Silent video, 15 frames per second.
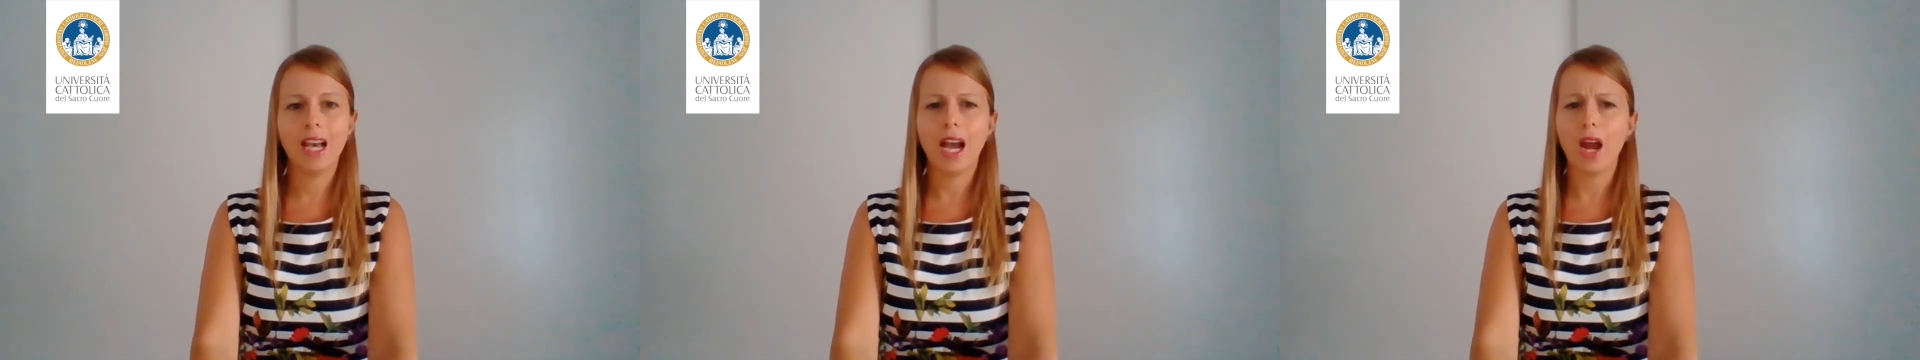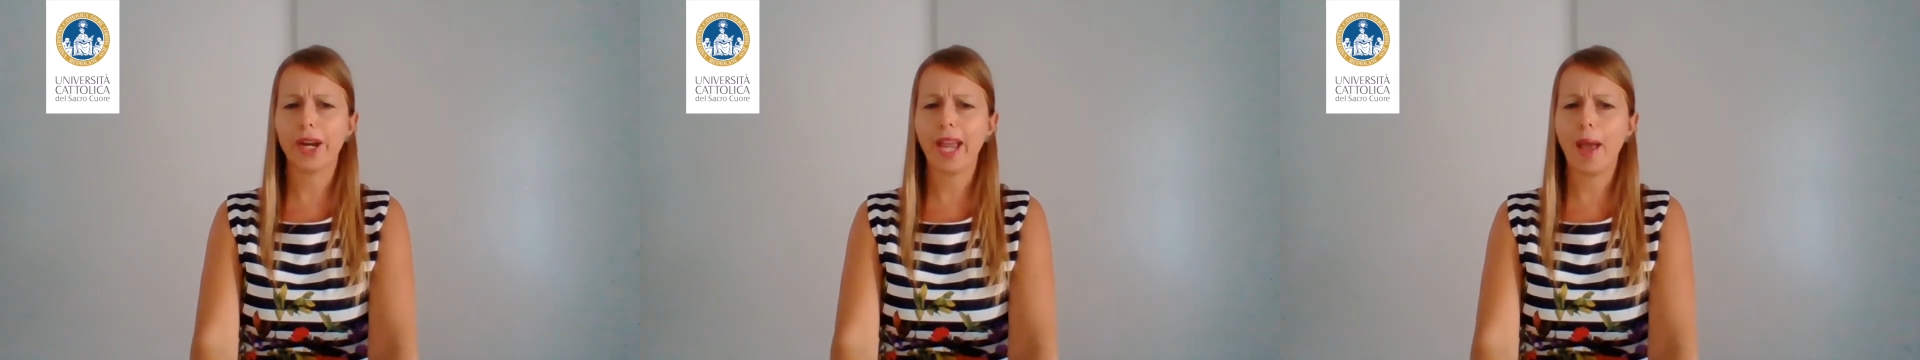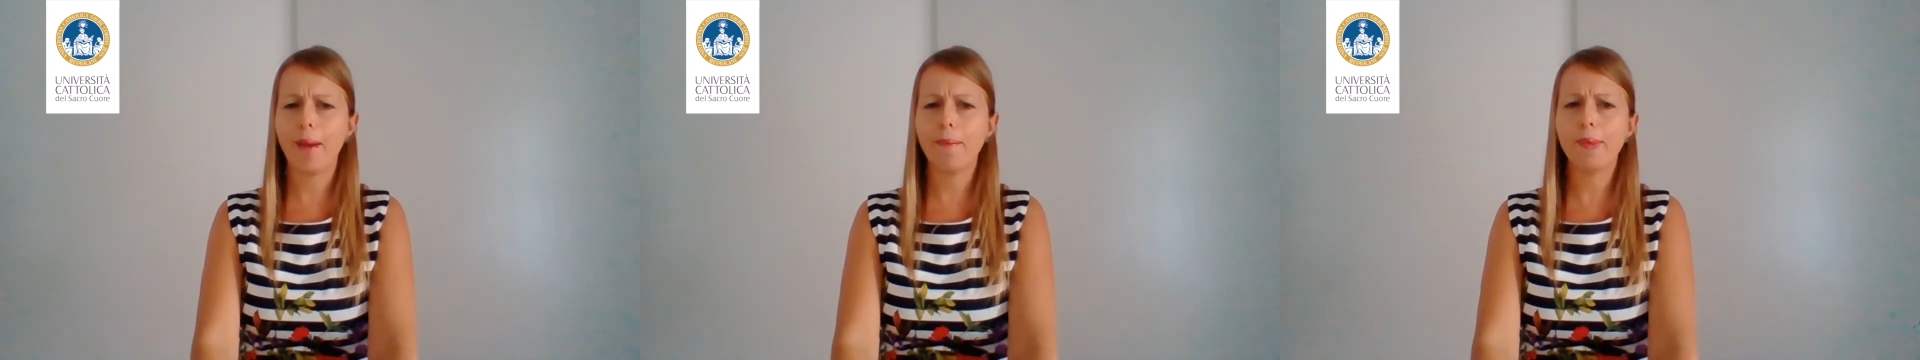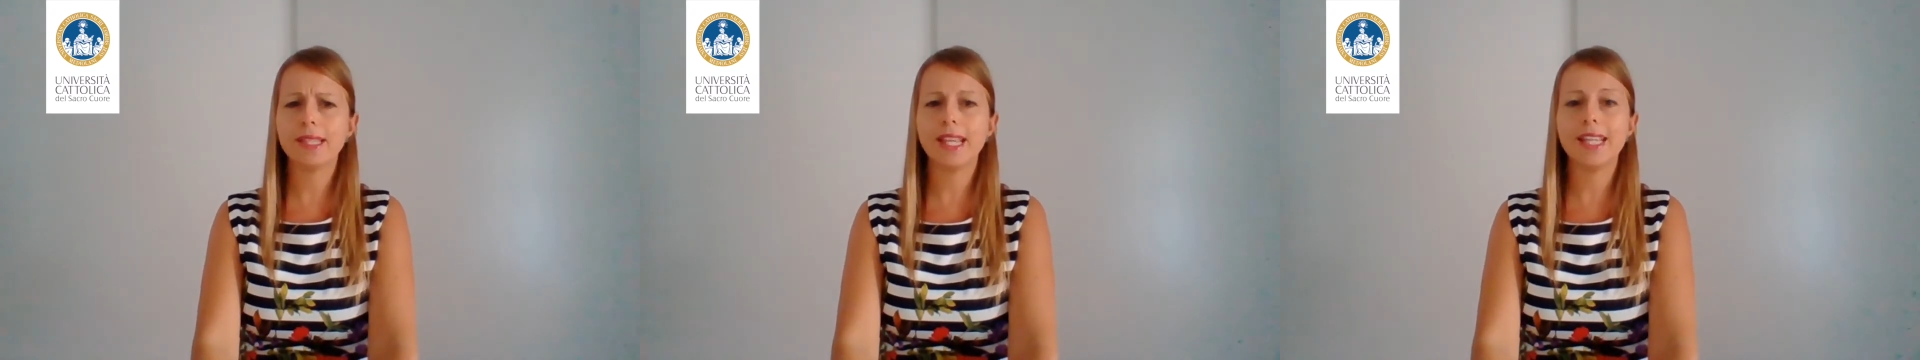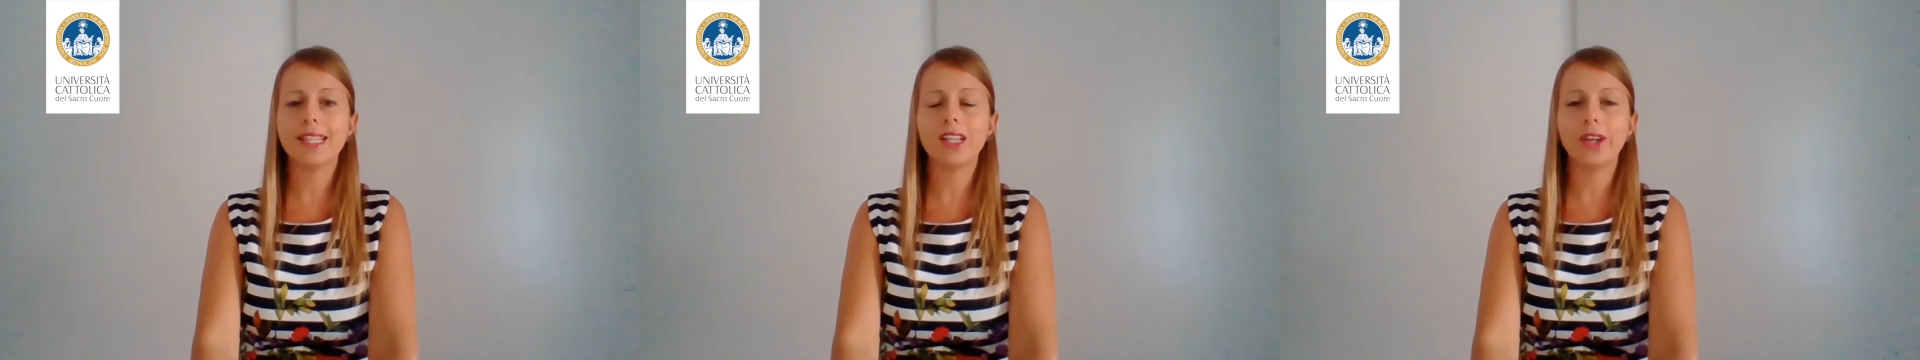Our
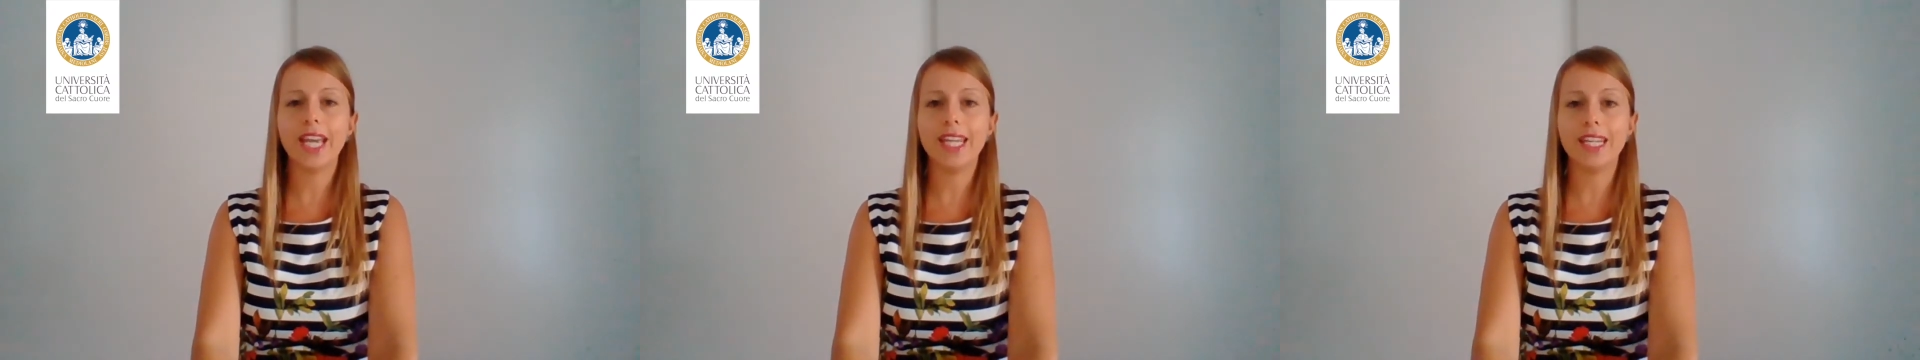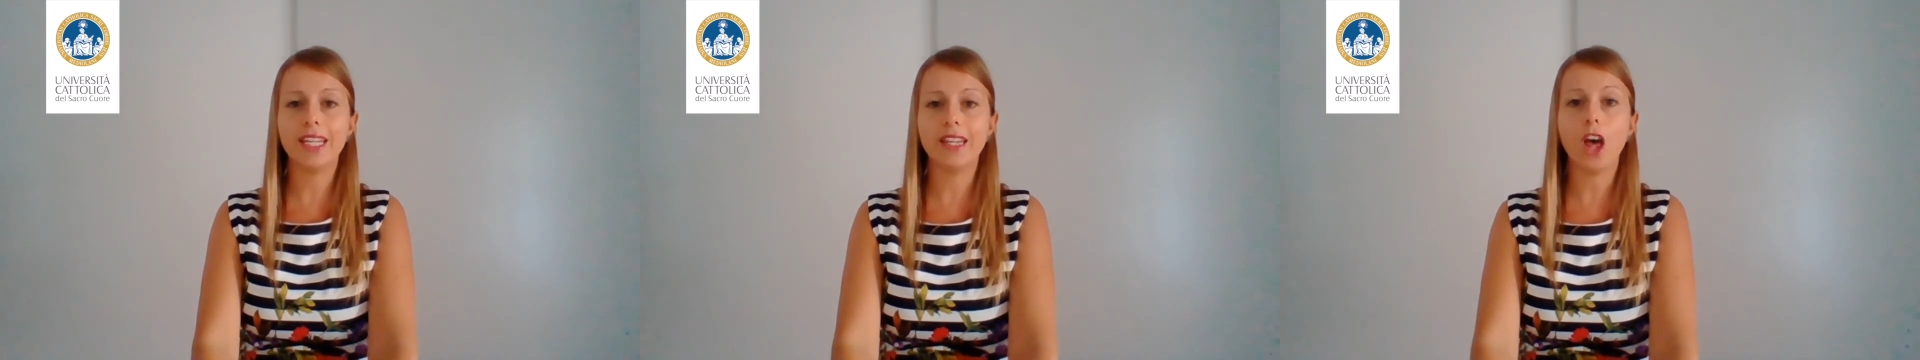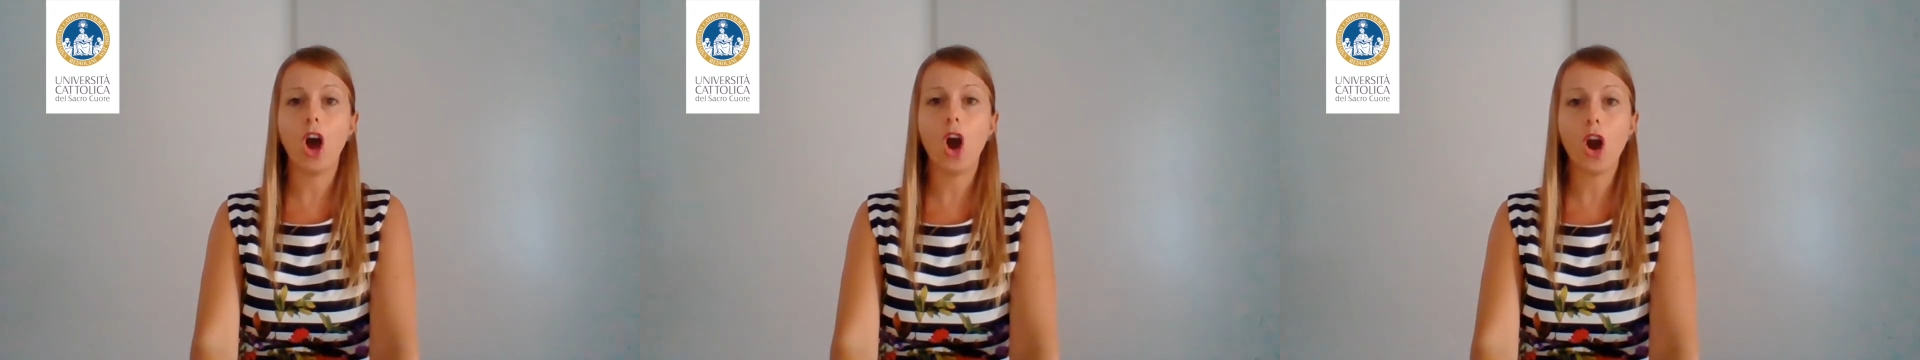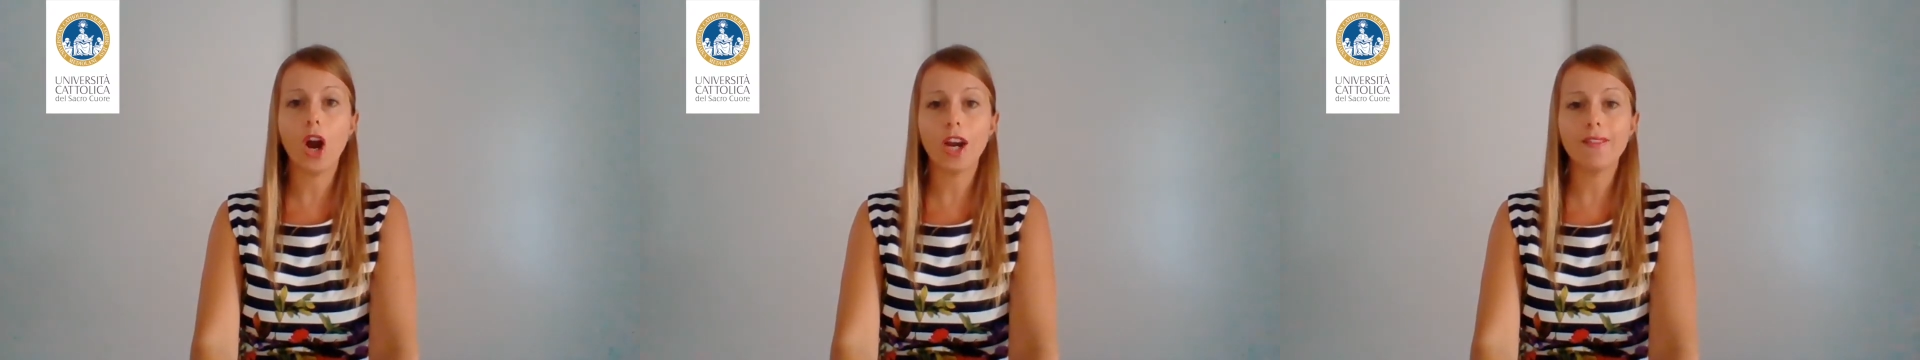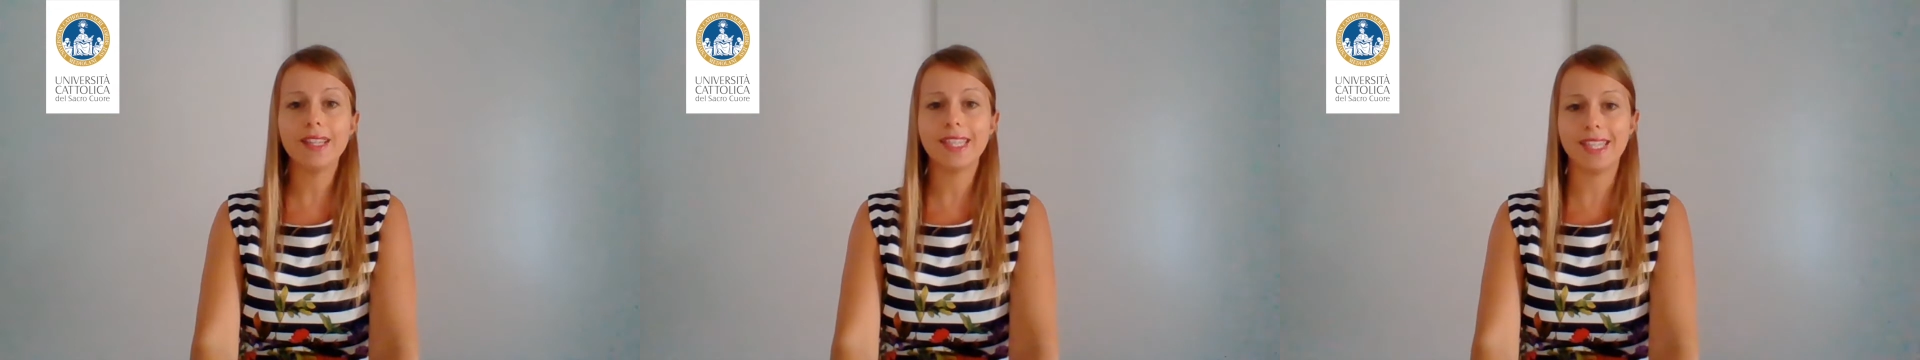campus is located in the
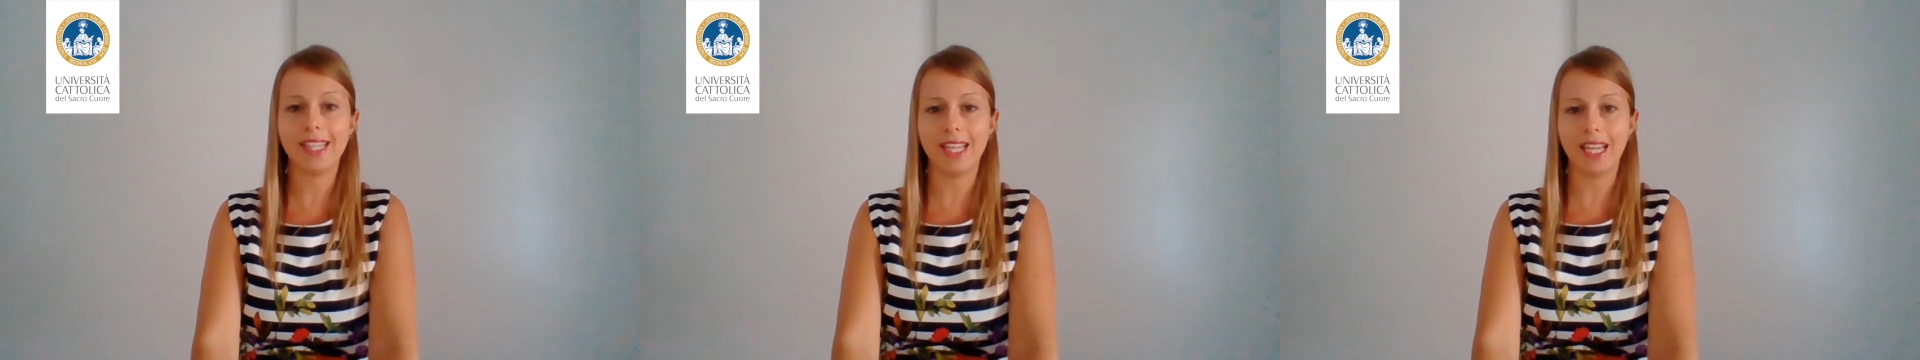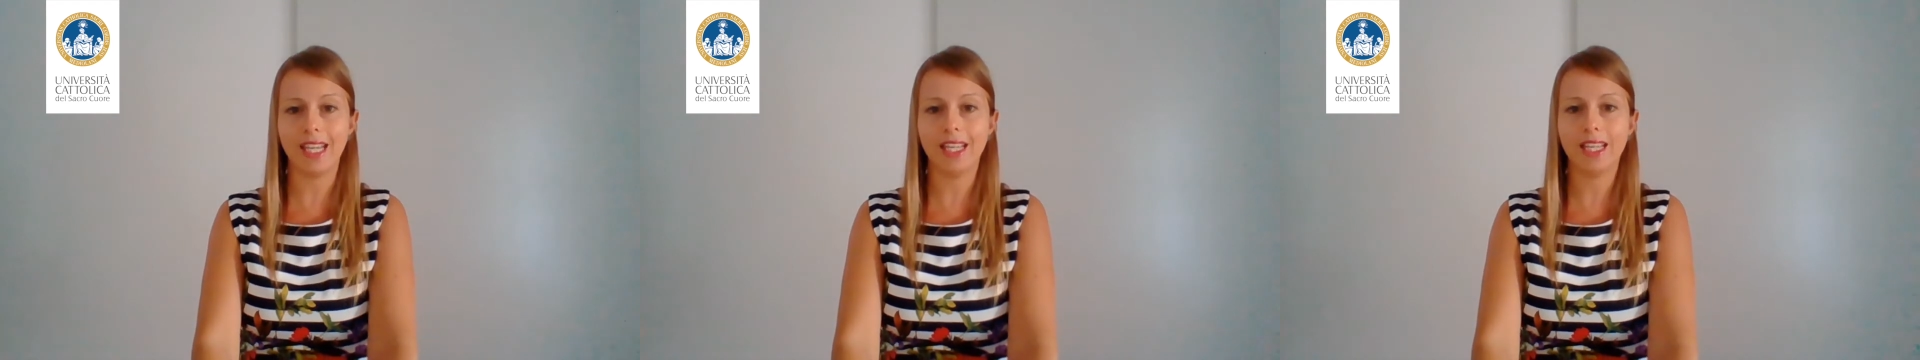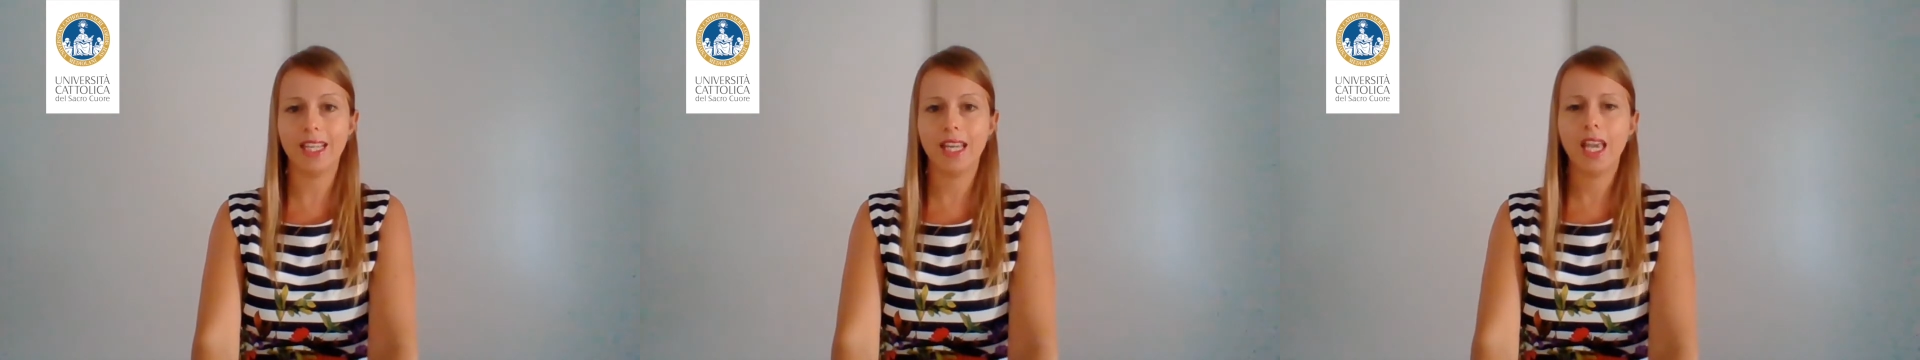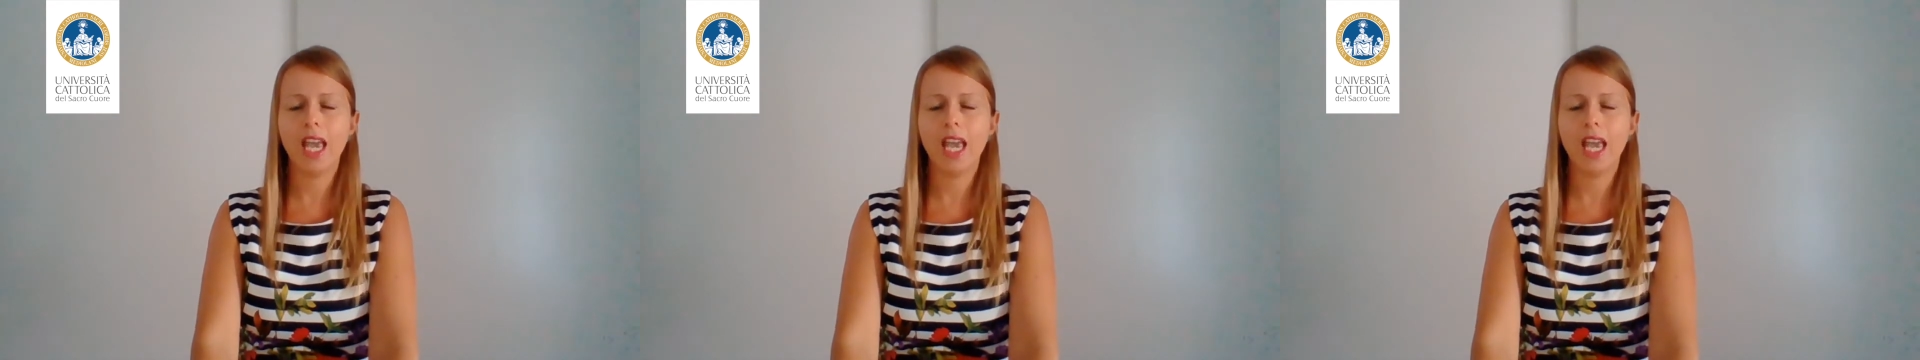heart of the city.